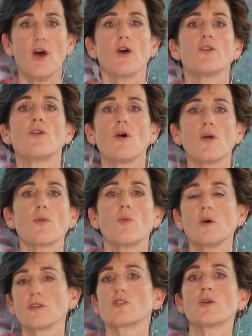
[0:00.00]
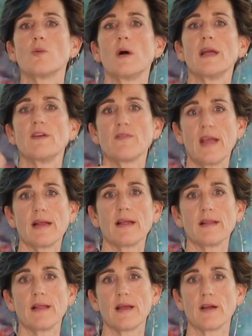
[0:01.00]
not what's your way of
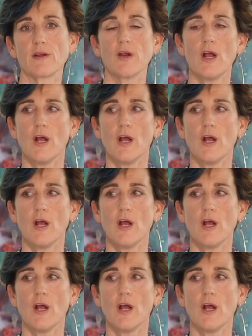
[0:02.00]
getting there?